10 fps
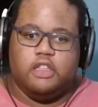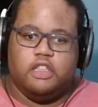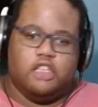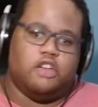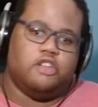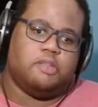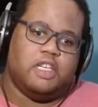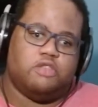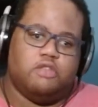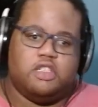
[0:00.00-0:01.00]
then goes to my
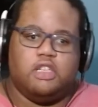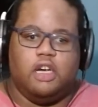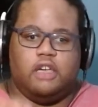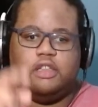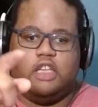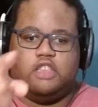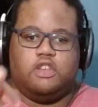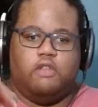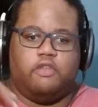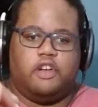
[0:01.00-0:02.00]
switch dock that's
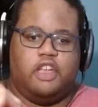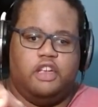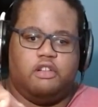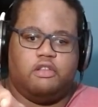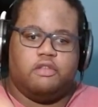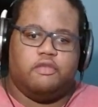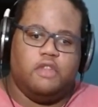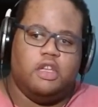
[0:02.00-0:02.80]
over here.